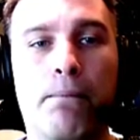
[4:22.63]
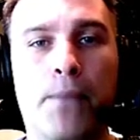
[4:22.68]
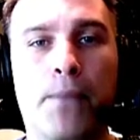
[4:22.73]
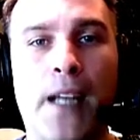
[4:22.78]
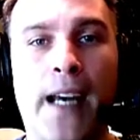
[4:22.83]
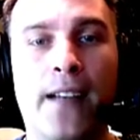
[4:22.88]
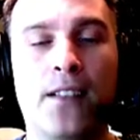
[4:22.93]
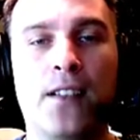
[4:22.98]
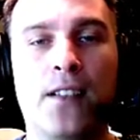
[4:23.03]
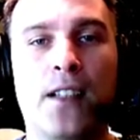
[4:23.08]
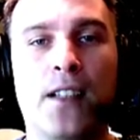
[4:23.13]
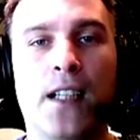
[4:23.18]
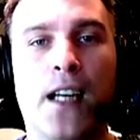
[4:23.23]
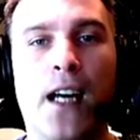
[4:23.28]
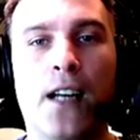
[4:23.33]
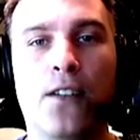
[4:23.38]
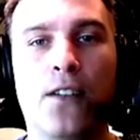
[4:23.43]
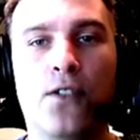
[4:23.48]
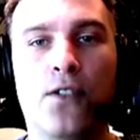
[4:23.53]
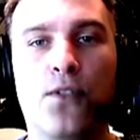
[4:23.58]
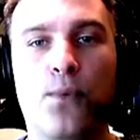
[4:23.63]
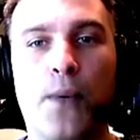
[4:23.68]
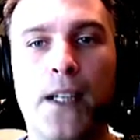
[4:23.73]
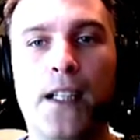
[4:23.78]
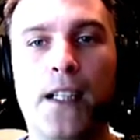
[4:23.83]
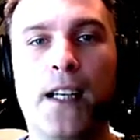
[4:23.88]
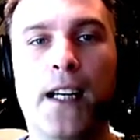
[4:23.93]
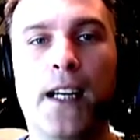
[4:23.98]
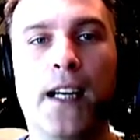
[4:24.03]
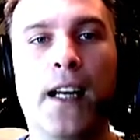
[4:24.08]
testing and
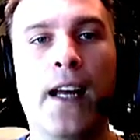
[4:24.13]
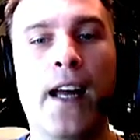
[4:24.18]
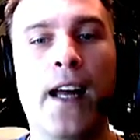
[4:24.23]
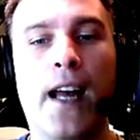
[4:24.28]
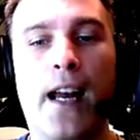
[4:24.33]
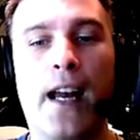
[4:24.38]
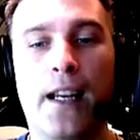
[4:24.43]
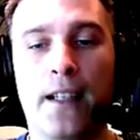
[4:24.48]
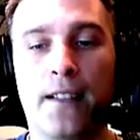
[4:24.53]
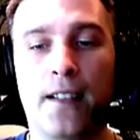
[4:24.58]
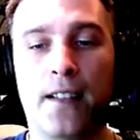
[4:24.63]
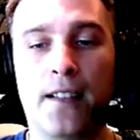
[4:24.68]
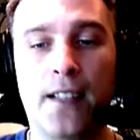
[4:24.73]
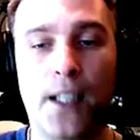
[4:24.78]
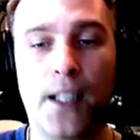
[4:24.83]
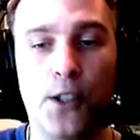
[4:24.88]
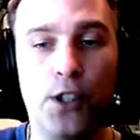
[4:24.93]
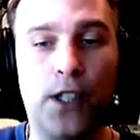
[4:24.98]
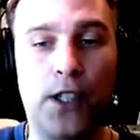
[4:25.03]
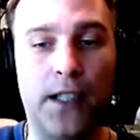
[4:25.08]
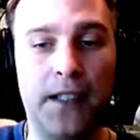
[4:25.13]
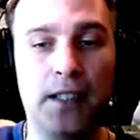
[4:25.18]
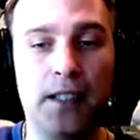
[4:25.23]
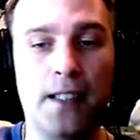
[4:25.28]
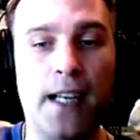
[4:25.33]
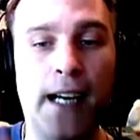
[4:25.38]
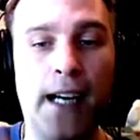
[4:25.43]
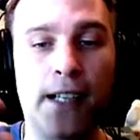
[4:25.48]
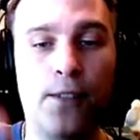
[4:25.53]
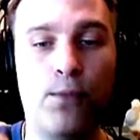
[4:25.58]
tweaking. And as I said, you can
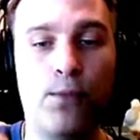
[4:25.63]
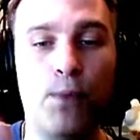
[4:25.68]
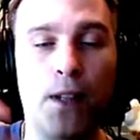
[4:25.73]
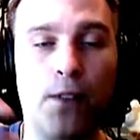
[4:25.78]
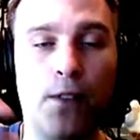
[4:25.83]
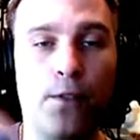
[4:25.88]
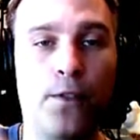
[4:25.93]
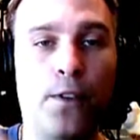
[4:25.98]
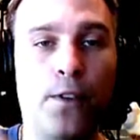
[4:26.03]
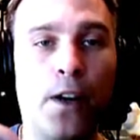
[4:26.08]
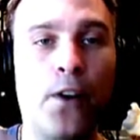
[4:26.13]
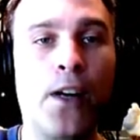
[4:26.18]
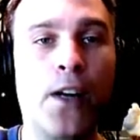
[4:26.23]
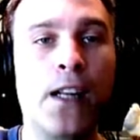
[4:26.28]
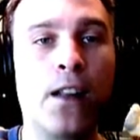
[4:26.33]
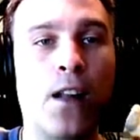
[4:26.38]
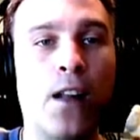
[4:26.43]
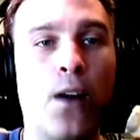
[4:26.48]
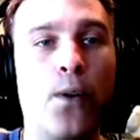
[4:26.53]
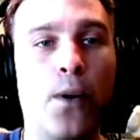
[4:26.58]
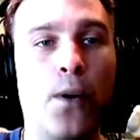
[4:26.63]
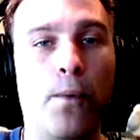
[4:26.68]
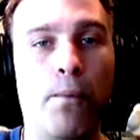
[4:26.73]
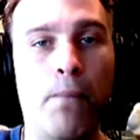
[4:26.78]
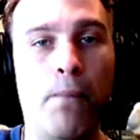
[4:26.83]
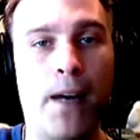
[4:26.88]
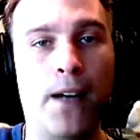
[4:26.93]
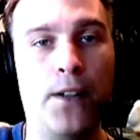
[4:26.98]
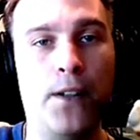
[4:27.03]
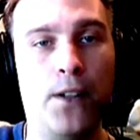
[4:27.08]
start off with a very low
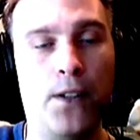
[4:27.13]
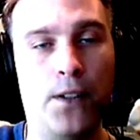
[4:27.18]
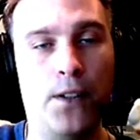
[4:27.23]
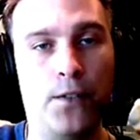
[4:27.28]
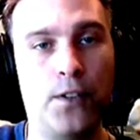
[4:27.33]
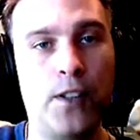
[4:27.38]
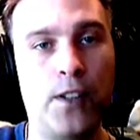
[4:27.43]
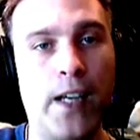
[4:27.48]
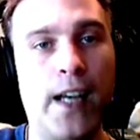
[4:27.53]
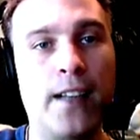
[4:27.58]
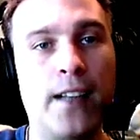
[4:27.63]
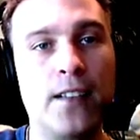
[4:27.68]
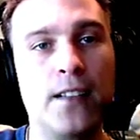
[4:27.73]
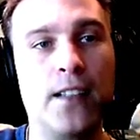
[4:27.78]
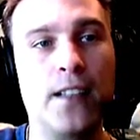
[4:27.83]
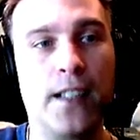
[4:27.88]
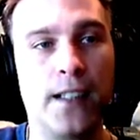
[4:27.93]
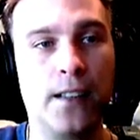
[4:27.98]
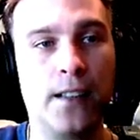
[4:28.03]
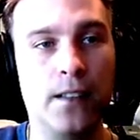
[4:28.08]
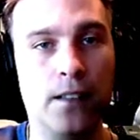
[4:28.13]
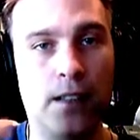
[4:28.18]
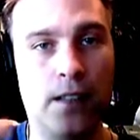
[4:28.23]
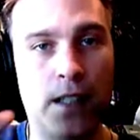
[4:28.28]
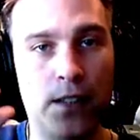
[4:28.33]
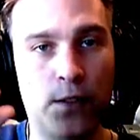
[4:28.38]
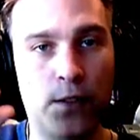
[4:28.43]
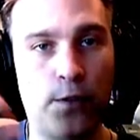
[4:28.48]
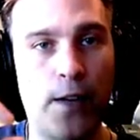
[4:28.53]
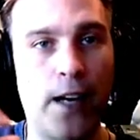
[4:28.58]
amount of testing
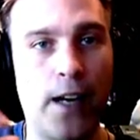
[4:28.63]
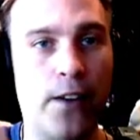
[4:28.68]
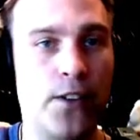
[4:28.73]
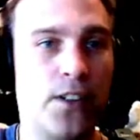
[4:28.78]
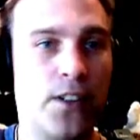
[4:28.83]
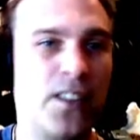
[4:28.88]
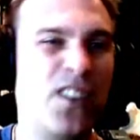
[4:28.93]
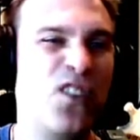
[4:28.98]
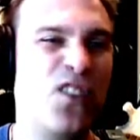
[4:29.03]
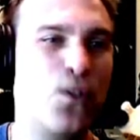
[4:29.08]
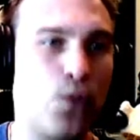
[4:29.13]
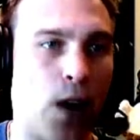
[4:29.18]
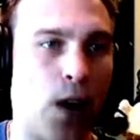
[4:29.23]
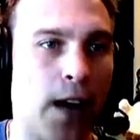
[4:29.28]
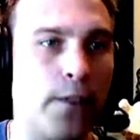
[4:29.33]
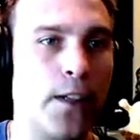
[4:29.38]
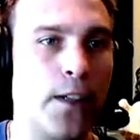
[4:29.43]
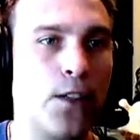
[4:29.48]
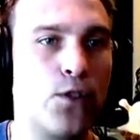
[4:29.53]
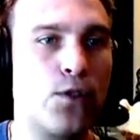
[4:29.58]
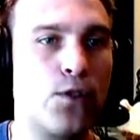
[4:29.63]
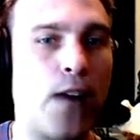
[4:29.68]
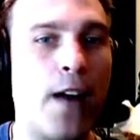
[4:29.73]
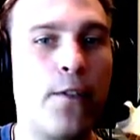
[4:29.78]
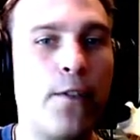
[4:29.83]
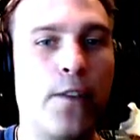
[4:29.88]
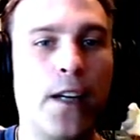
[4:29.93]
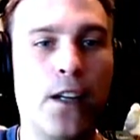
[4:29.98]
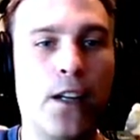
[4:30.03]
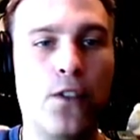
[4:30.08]
as far as driving
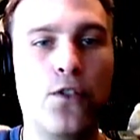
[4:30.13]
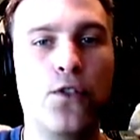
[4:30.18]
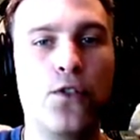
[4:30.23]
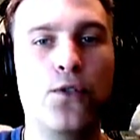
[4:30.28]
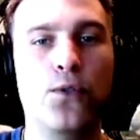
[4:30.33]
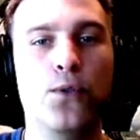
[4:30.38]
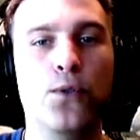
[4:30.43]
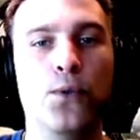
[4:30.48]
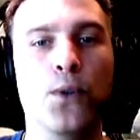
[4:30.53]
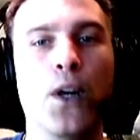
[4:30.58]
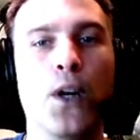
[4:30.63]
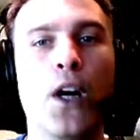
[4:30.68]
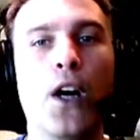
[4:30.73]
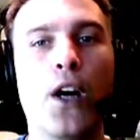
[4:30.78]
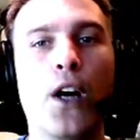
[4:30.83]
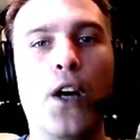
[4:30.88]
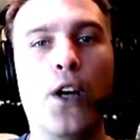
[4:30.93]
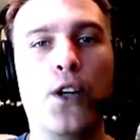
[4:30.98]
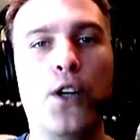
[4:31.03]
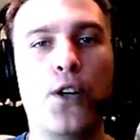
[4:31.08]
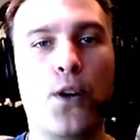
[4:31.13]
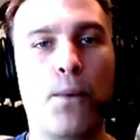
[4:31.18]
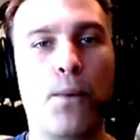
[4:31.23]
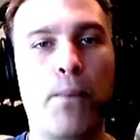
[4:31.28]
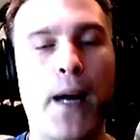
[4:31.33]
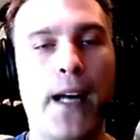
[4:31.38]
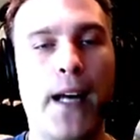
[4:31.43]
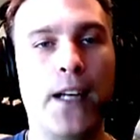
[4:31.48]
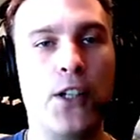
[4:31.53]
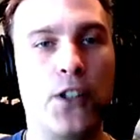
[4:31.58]
traffic to your
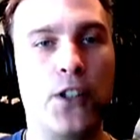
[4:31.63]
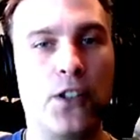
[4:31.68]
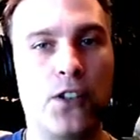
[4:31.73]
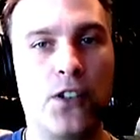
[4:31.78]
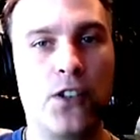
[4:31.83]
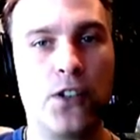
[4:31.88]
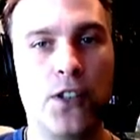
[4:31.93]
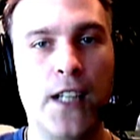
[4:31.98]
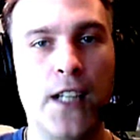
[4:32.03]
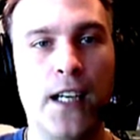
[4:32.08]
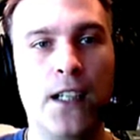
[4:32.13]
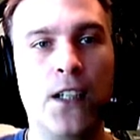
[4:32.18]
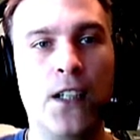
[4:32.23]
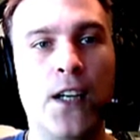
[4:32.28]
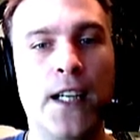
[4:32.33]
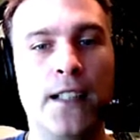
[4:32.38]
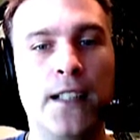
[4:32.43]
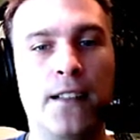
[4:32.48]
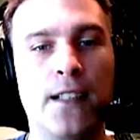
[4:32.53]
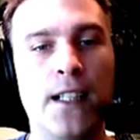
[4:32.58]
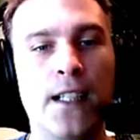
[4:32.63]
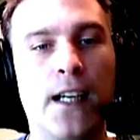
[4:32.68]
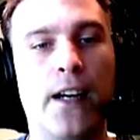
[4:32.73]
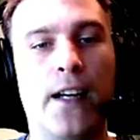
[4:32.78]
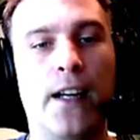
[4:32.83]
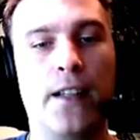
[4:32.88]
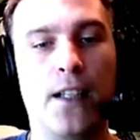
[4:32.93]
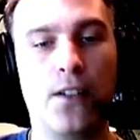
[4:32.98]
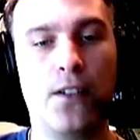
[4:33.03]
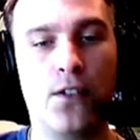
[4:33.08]
pages to get an idea,
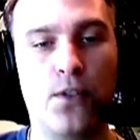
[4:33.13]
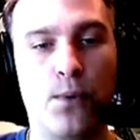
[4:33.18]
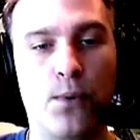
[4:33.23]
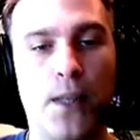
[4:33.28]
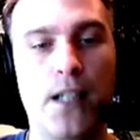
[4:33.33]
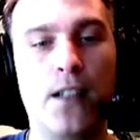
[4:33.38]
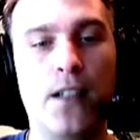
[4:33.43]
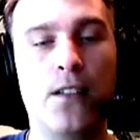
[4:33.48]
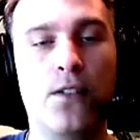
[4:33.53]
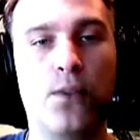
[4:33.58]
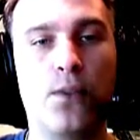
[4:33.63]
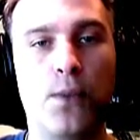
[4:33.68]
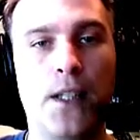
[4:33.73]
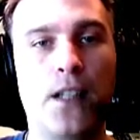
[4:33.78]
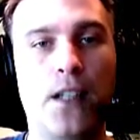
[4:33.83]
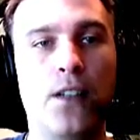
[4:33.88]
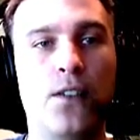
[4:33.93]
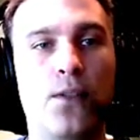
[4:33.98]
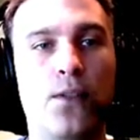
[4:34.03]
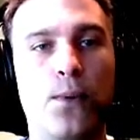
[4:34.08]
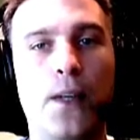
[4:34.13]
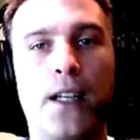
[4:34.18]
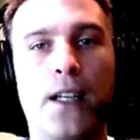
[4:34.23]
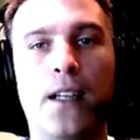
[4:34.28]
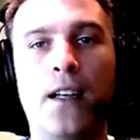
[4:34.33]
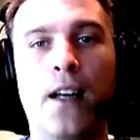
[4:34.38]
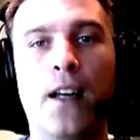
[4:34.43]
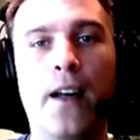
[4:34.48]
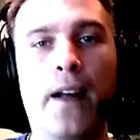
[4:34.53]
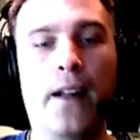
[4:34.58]
and then tweak and tweak and tweak.
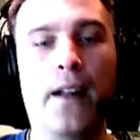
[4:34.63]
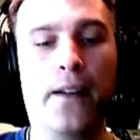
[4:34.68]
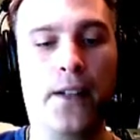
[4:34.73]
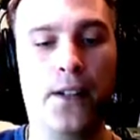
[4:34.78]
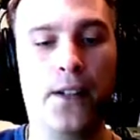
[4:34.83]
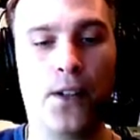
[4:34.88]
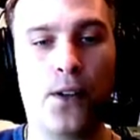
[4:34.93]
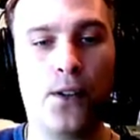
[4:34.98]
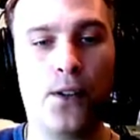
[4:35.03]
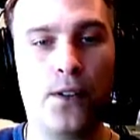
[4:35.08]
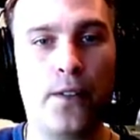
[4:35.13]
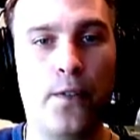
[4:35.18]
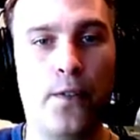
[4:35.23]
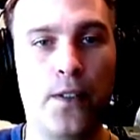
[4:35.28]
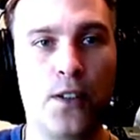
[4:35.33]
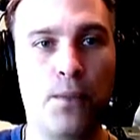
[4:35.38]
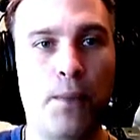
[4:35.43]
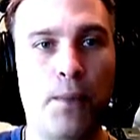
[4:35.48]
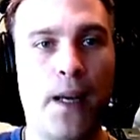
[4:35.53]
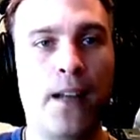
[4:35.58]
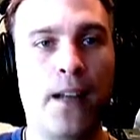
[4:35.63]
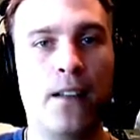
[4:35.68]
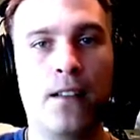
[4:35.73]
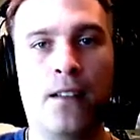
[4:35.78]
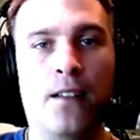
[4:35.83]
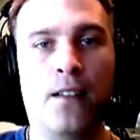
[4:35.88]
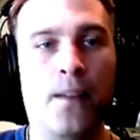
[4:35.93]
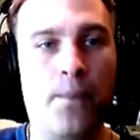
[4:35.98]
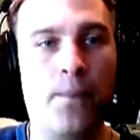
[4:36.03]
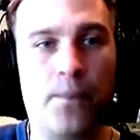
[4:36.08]
If you spend